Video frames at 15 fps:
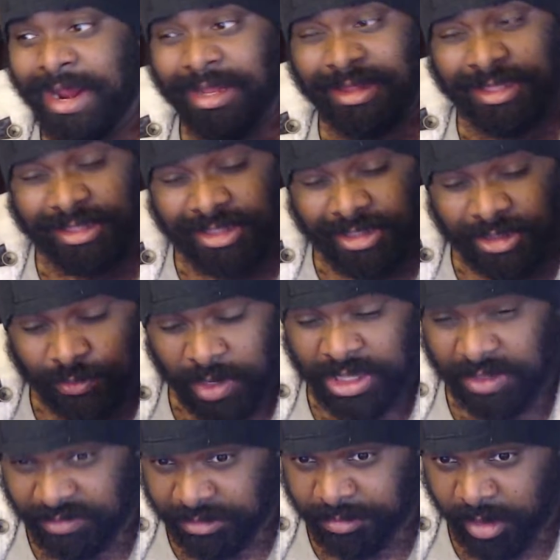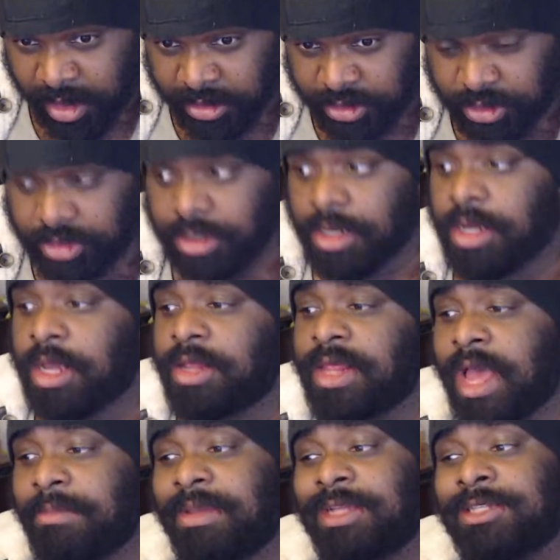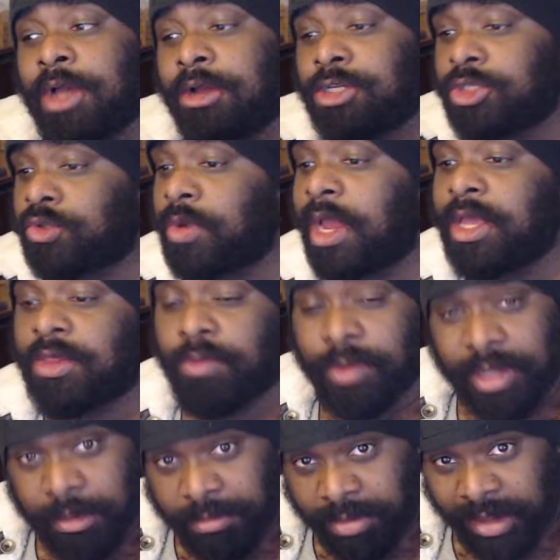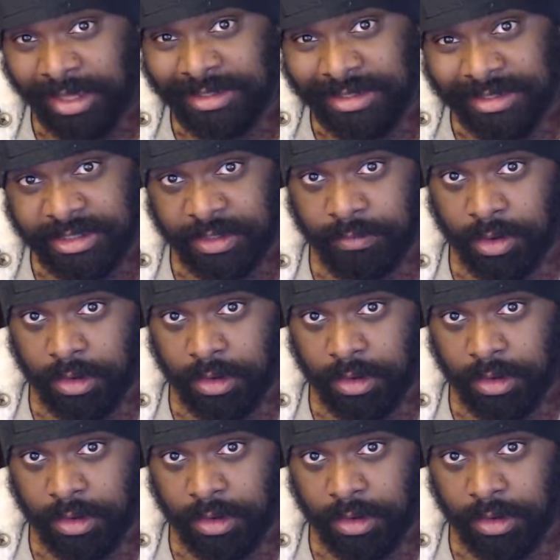the strength of his punch, that means our strength will get a +0.